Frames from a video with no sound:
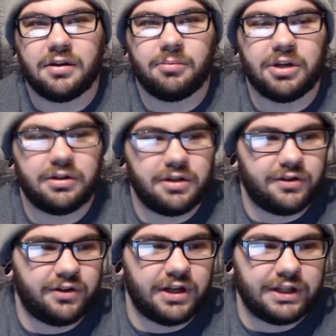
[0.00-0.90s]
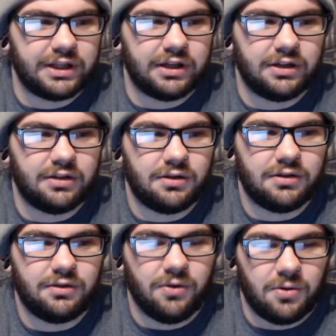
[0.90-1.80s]
but this is not like a
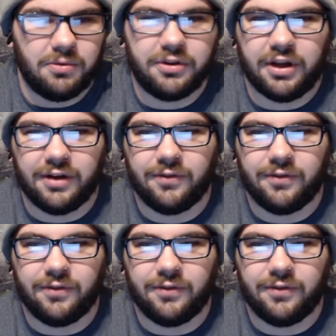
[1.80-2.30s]
normal thing.